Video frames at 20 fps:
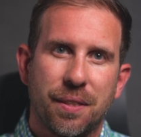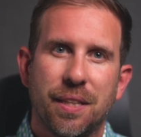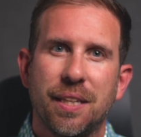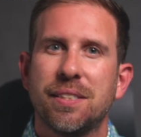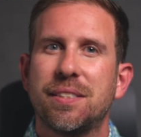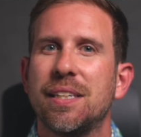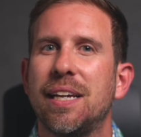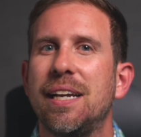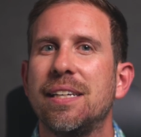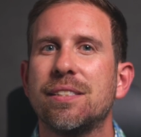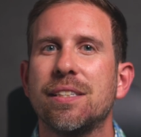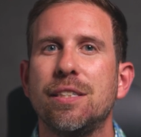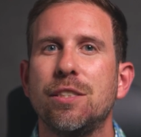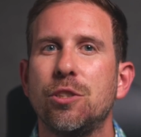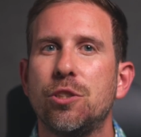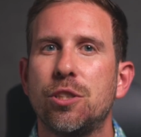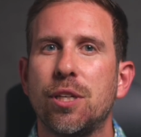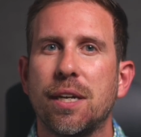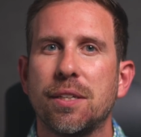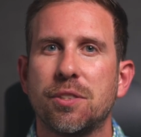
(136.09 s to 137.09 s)
This
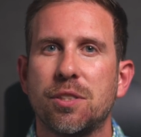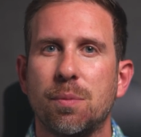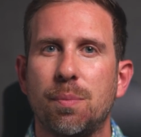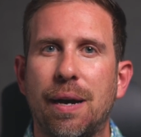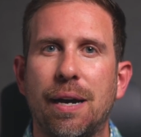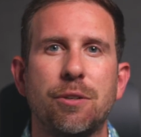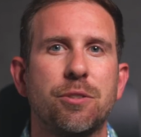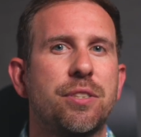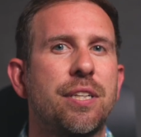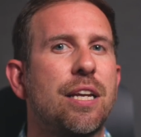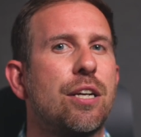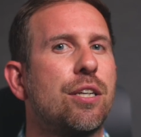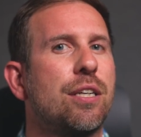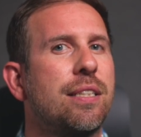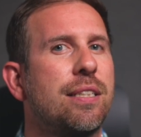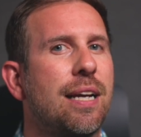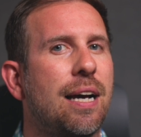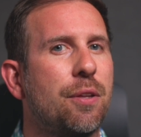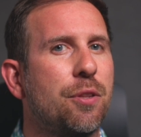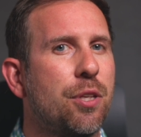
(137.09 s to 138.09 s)
isn't just about
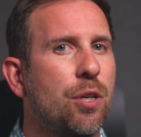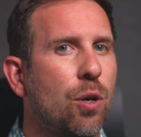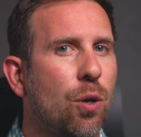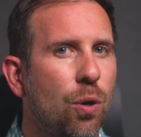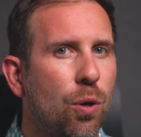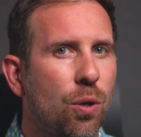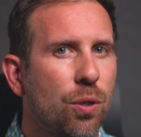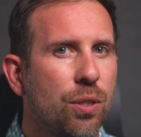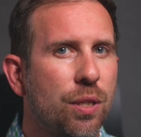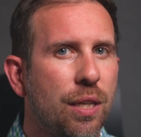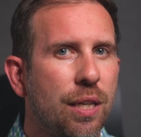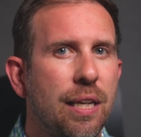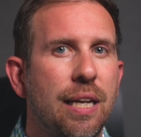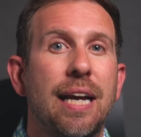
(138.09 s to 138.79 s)
tearing down the old,